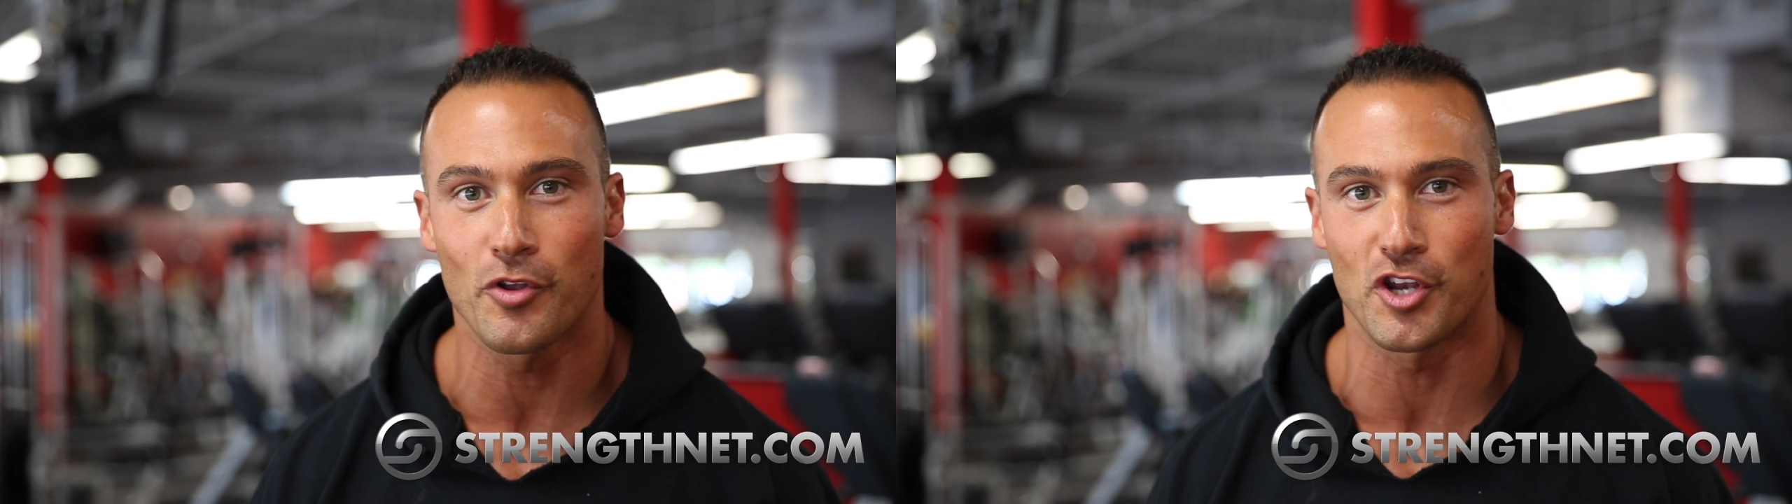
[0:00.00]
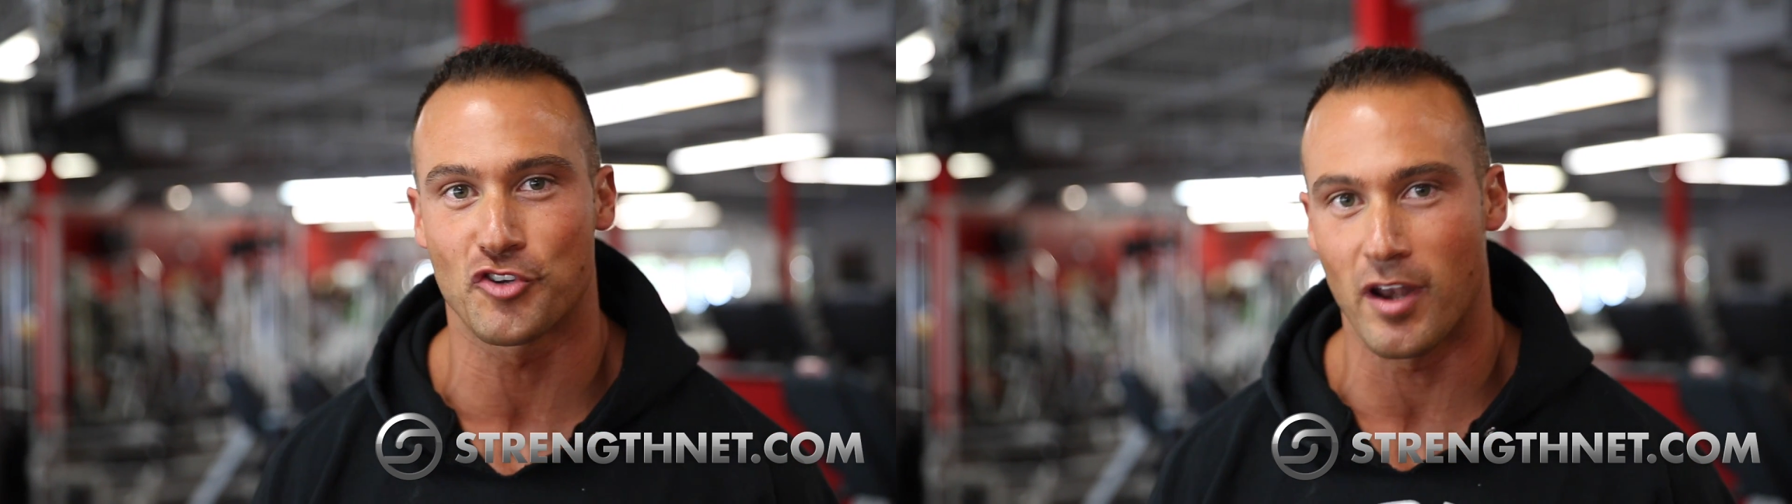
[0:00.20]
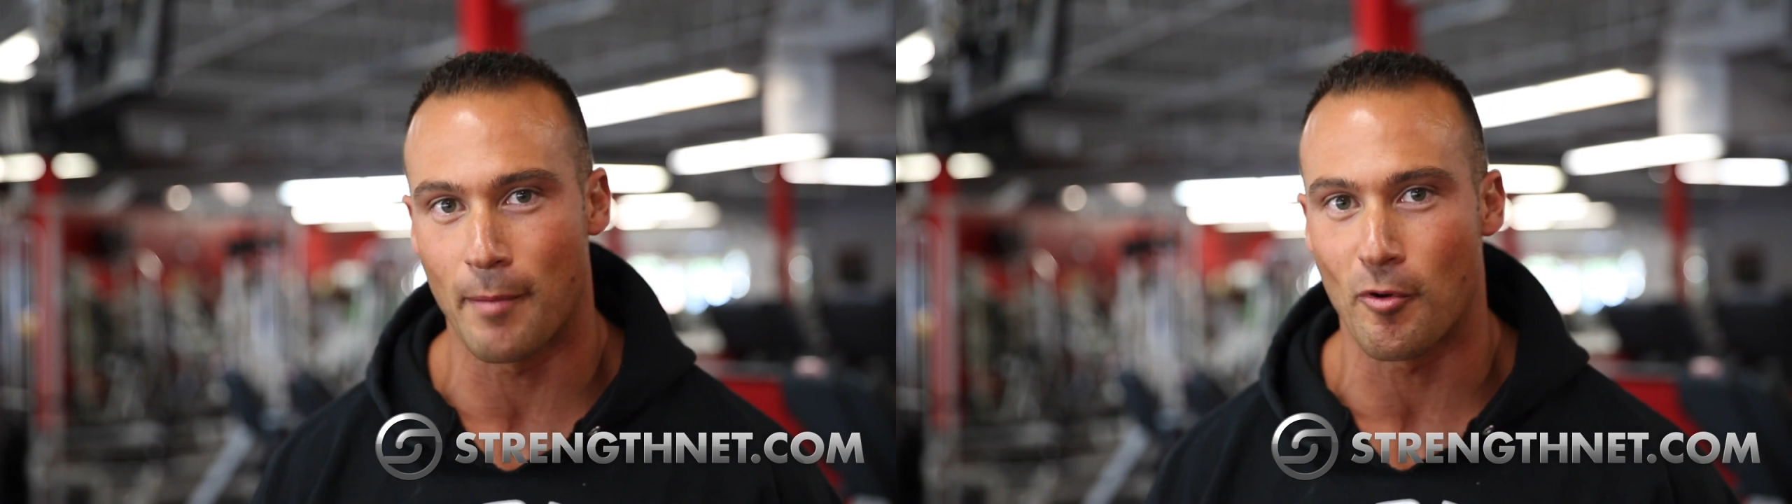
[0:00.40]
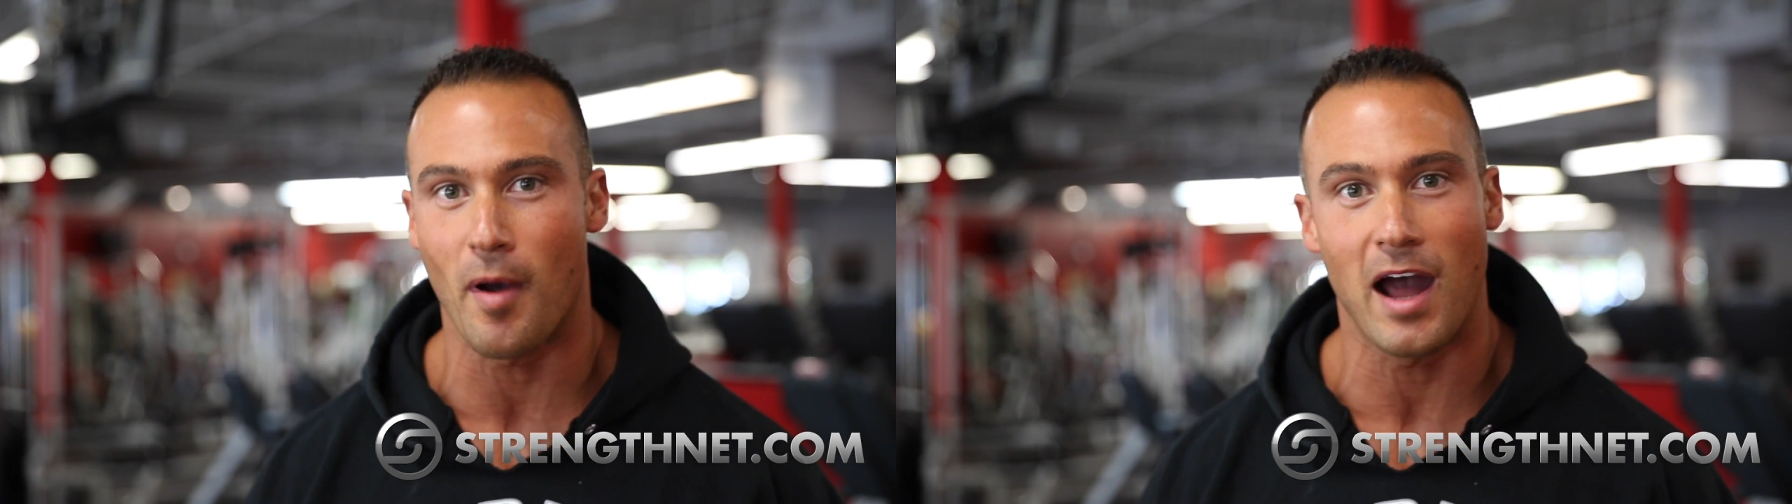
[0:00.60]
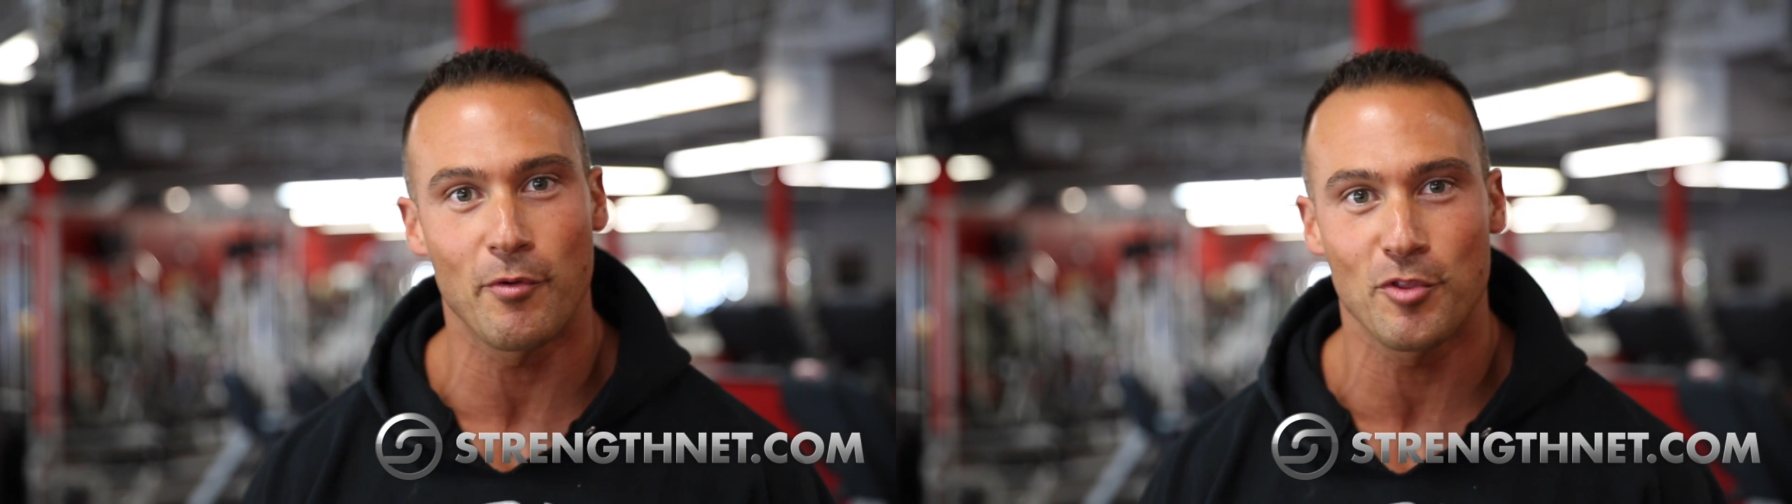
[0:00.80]
You're gonna train upper
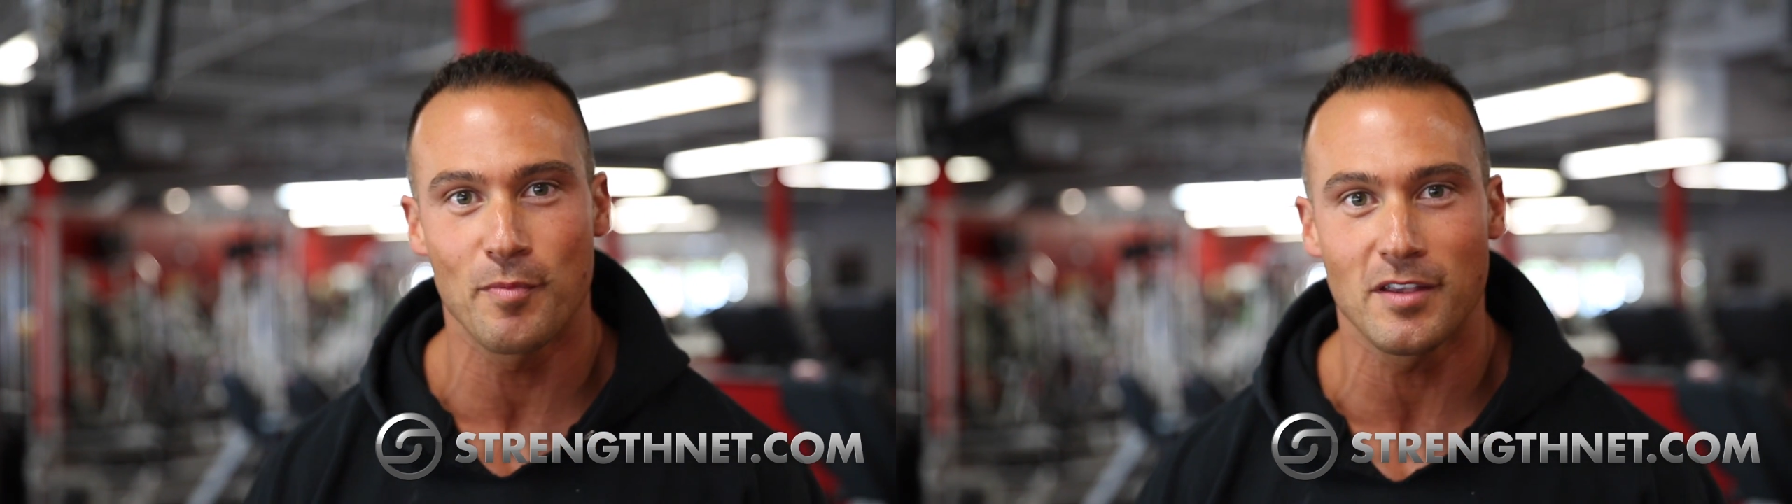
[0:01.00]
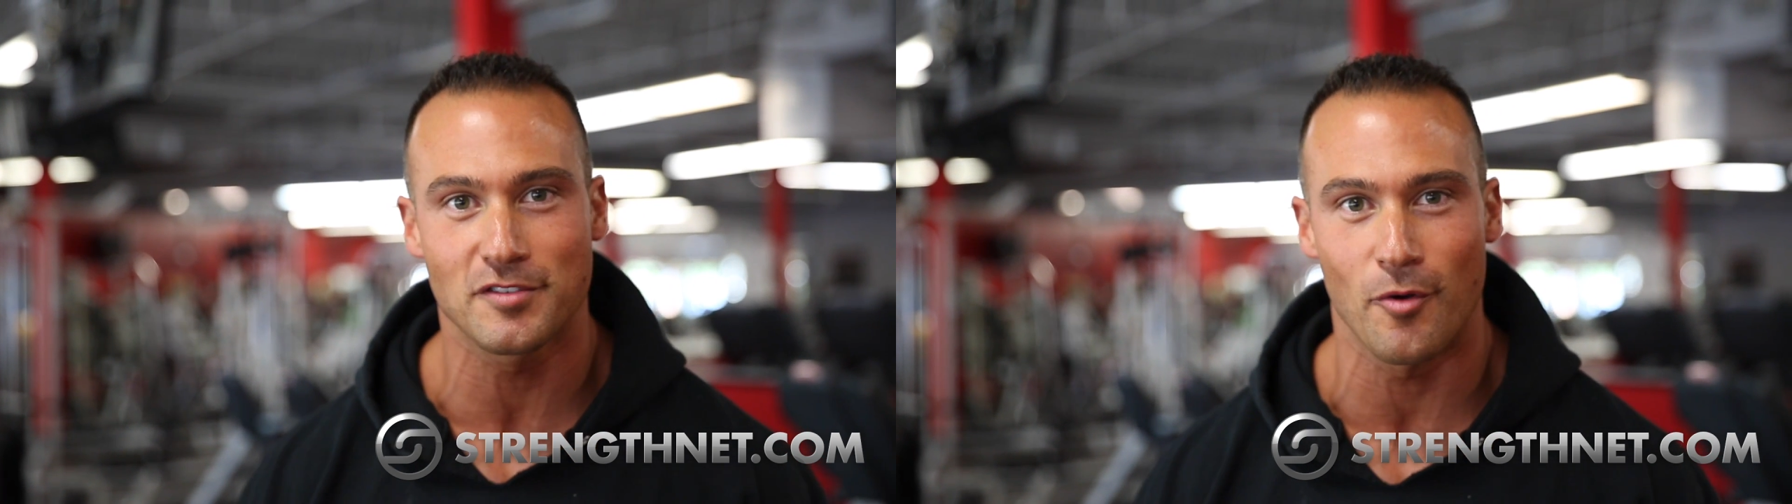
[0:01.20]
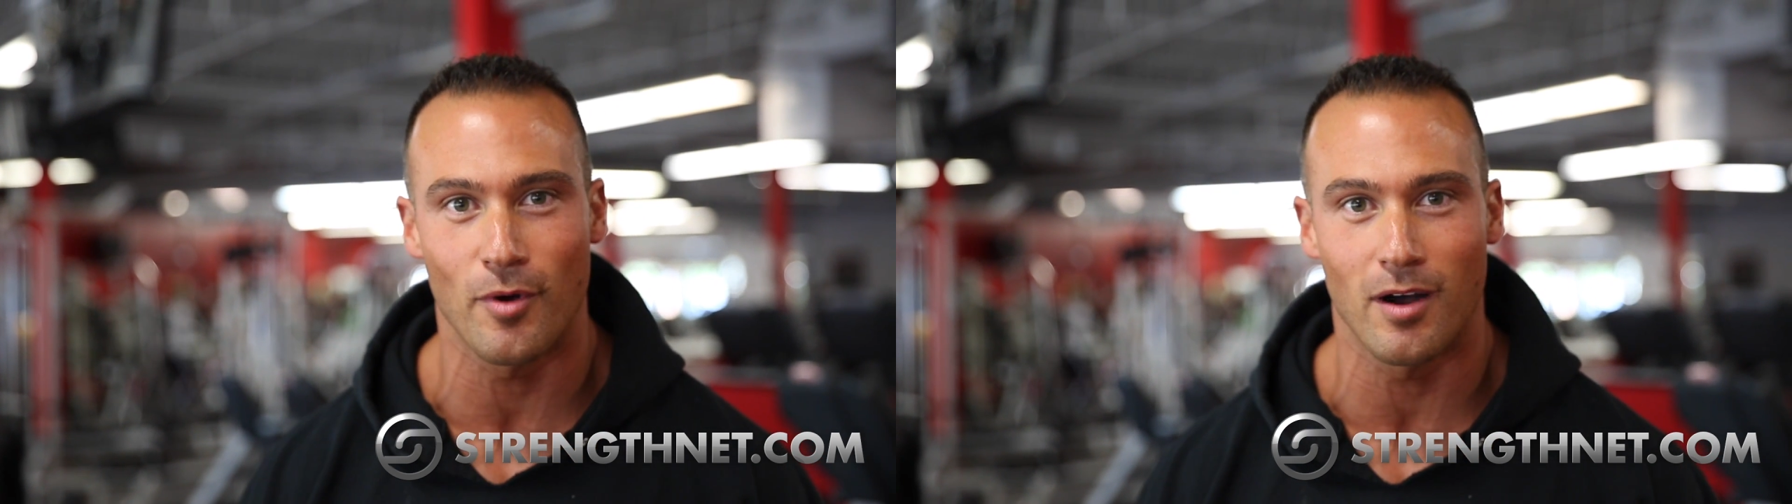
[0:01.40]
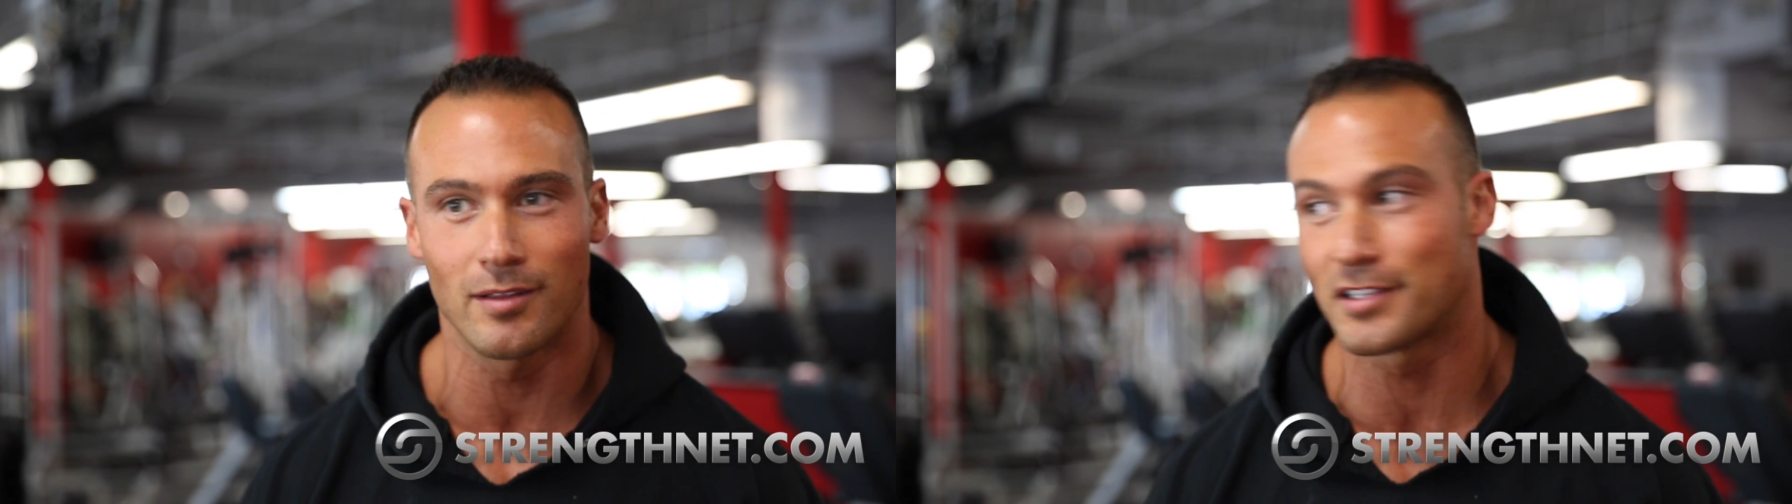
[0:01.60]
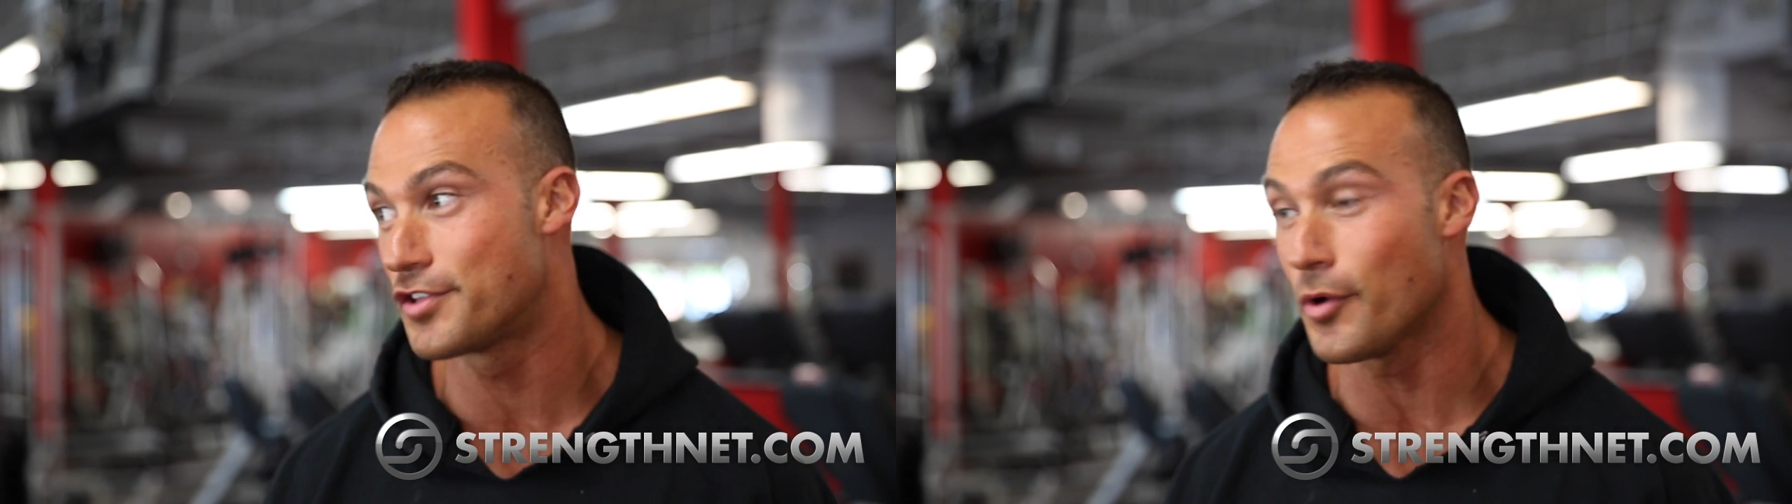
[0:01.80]
body with me, so
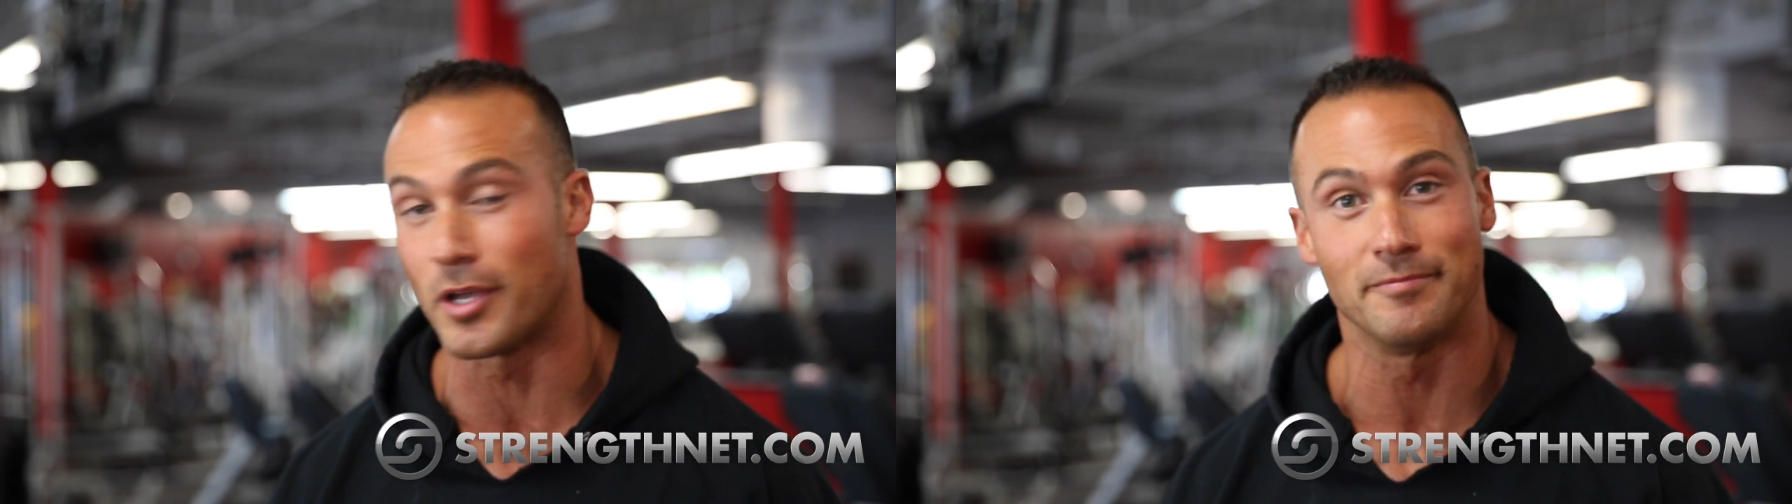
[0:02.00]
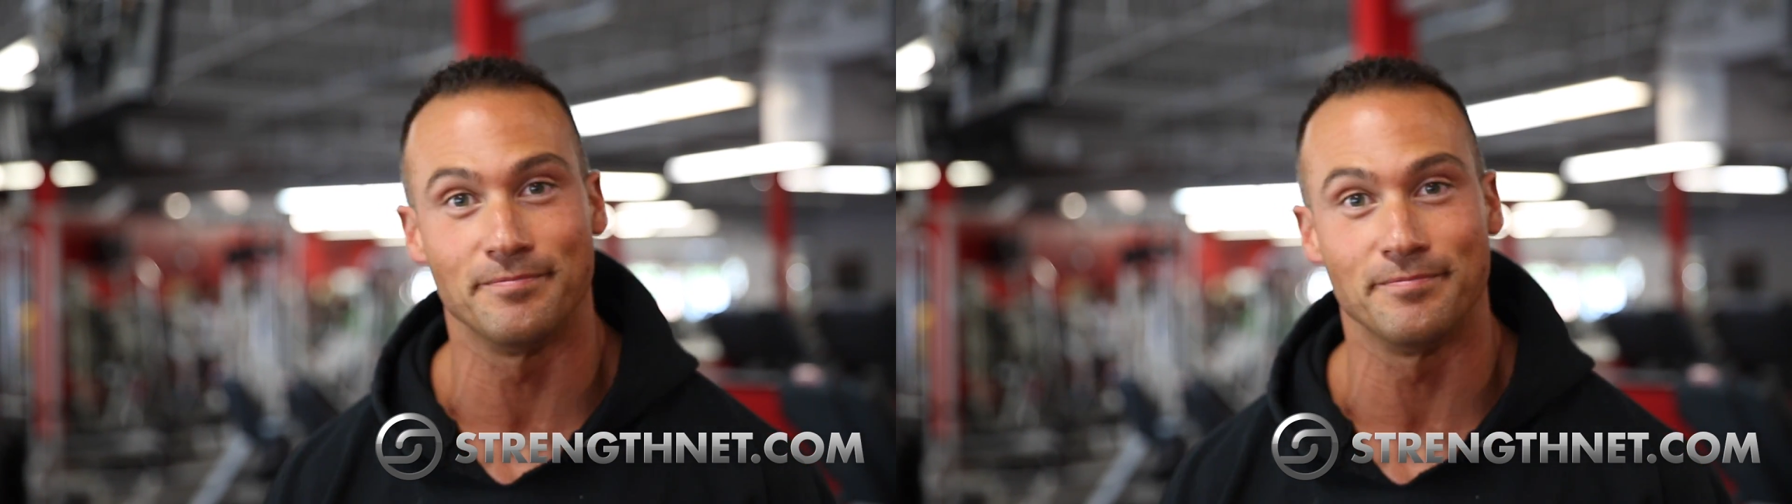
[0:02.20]
let's do it.